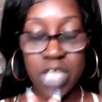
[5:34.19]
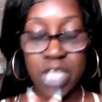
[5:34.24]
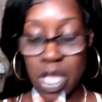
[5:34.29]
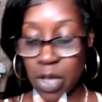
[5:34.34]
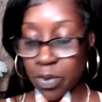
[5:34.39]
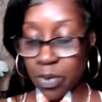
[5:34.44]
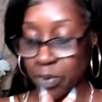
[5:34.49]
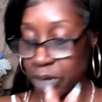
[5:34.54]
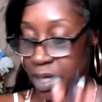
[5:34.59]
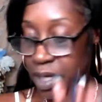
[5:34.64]

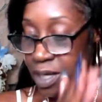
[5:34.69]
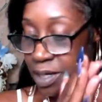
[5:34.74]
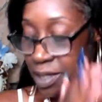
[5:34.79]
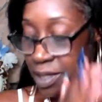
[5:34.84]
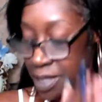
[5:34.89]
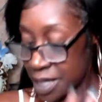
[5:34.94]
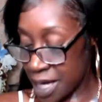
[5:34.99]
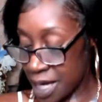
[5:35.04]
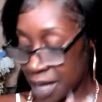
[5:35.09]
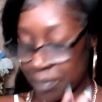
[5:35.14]
So,
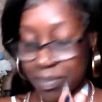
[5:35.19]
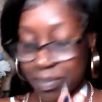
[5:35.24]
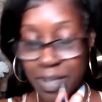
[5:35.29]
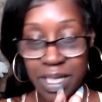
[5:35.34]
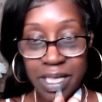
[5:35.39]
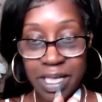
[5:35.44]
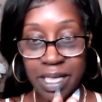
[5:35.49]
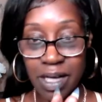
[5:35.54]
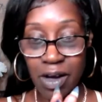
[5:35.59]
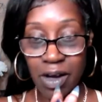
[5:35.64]

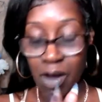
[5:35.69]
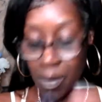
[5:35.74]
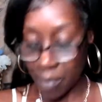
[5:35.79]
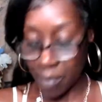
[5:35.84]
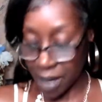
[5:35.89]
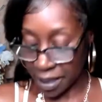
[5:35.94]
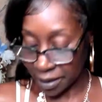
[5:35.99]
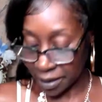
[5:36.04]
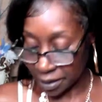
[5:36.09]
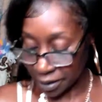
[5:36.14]
let me
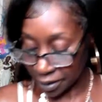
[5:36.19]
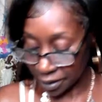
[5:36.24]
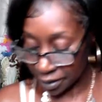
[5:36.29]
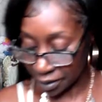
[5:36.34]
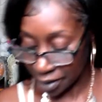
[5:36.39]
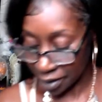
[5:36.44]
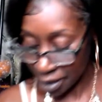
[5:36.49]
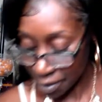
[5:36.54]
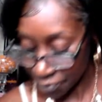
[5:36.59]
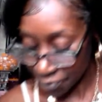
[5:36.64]
get all
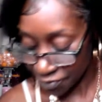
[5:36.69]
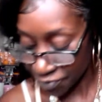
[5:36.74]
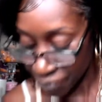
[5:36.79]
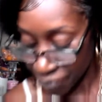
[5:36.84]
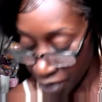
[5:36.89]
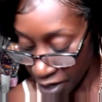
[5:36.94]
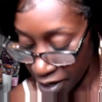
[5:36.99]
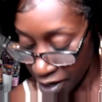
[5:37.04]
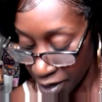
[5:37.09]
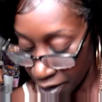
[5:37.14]
my
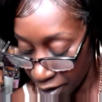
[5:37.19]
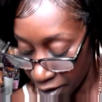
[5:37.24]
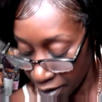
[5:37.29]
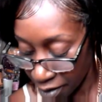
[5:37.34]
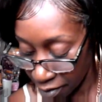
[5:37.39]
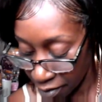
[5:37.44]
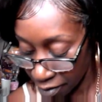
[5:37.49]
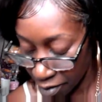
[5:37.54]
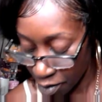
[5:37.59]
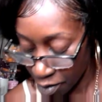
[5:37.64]
stuff
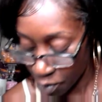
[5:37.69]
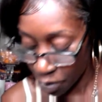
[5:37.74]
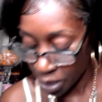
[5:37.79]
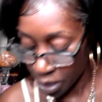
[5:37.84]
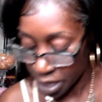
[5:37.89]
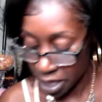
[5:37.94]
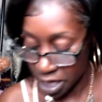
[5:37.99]
uh,